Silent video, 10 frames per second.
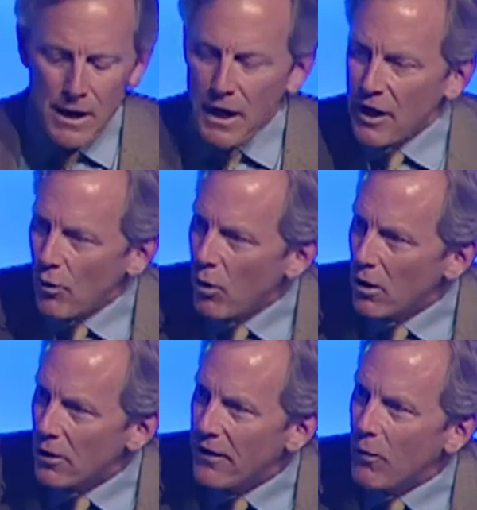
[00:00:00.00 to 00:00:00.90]
In a
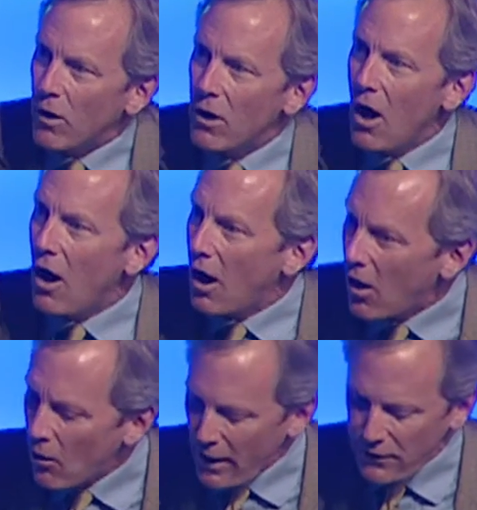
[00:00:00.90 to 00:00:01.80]
world that will
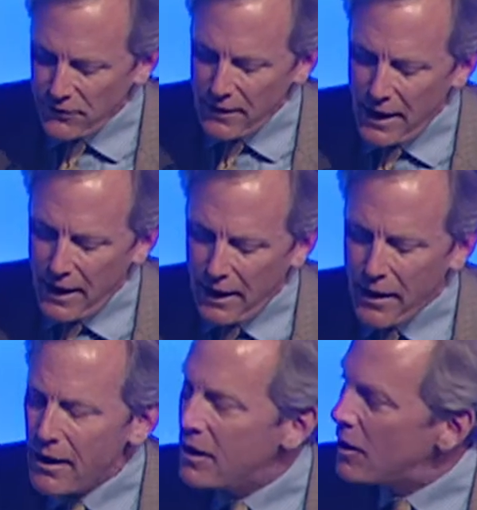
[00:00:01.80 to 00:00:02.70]
always need
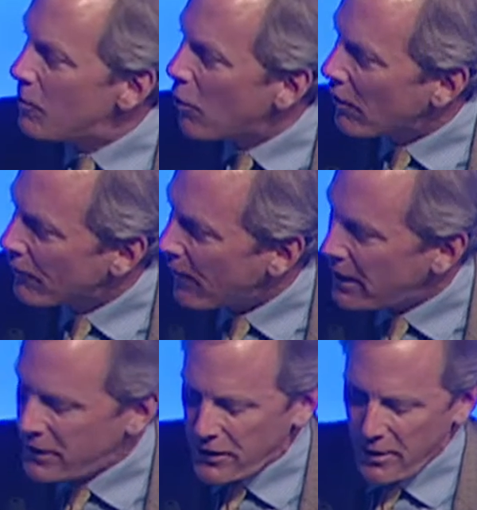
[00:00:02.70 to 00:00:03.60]
more
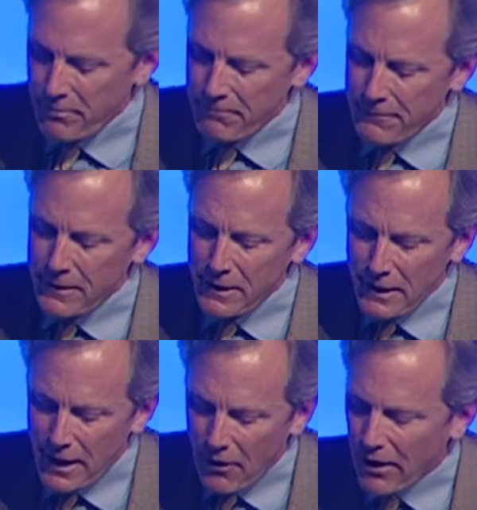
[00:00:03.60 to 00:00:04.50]
friendship,
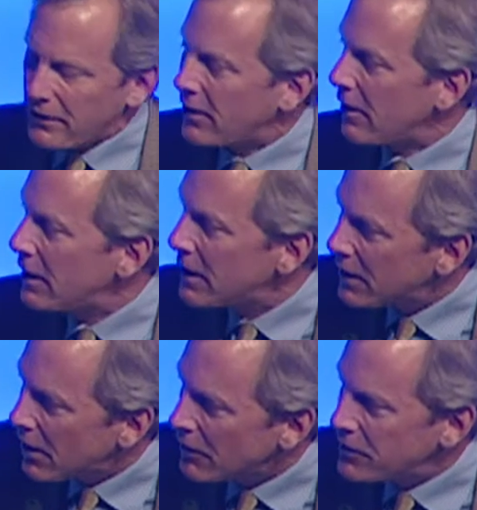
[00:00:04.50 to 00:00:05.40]
character,
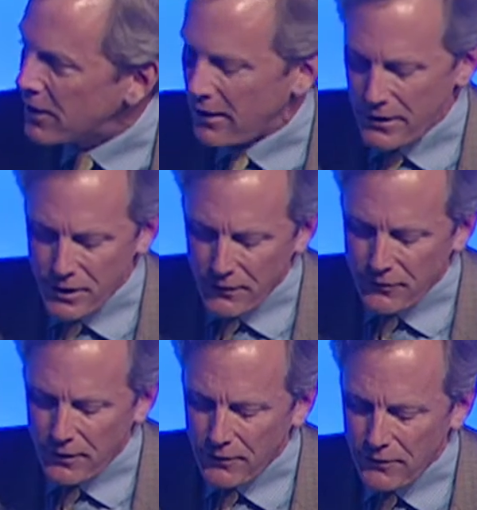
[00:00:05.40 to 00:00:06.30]
culture, and
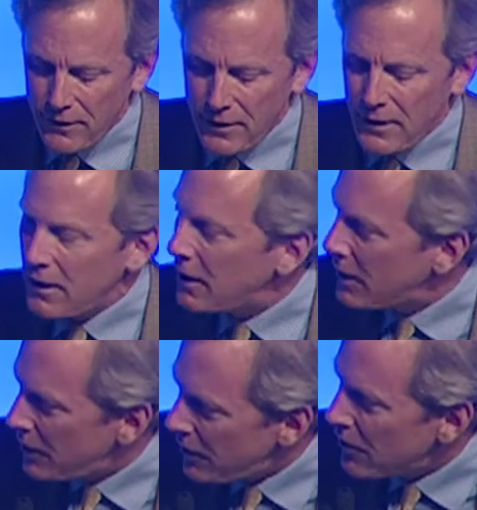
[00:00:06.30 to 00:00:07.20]
justice,
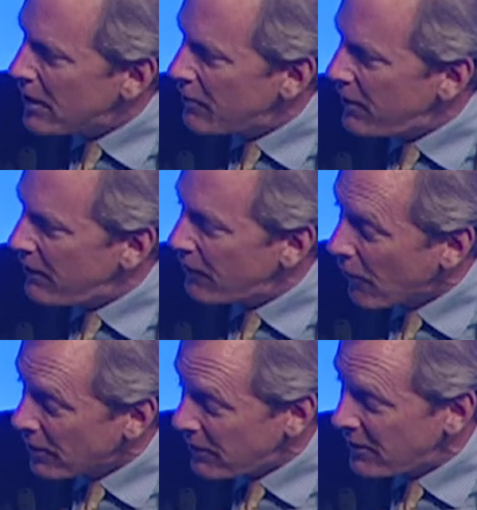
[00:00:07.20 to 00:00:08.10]
you can be
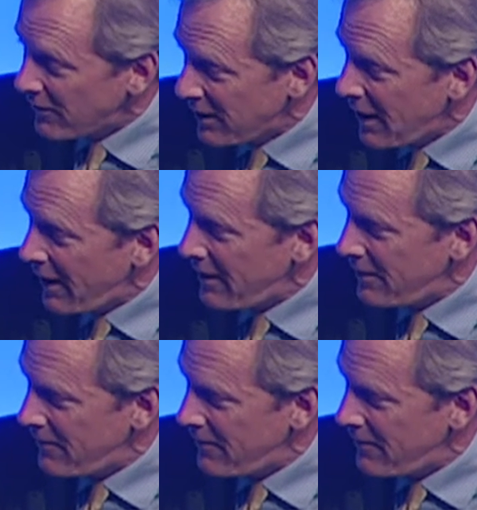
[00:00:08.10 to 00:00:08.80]
forces of light.